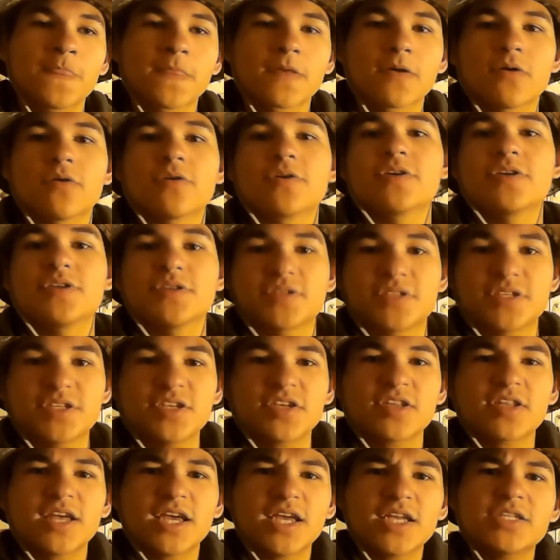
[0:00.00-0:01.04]
or you see a
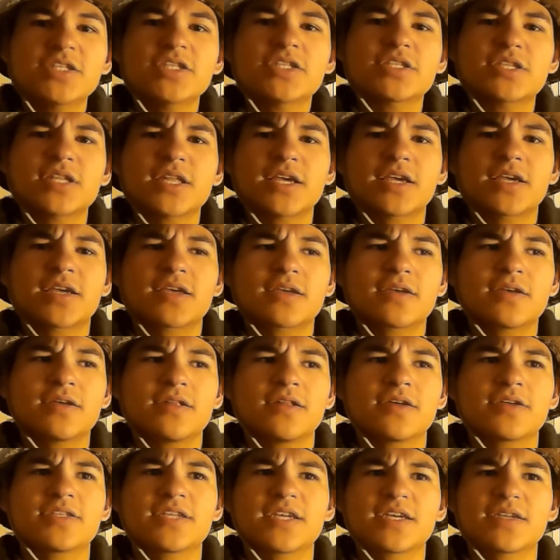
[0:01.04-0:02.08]
line just like it
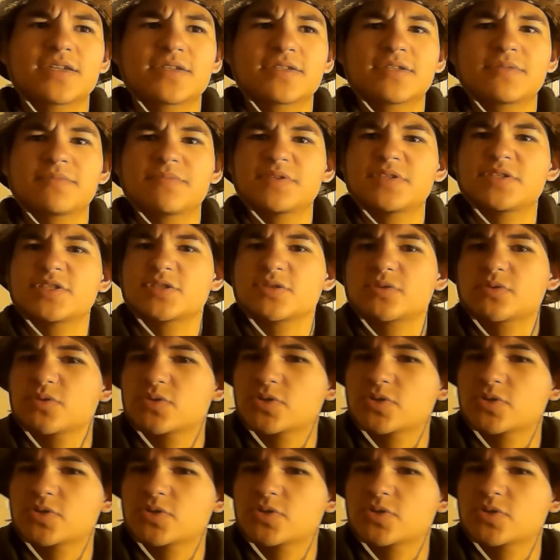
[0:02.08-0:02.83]
looks like something's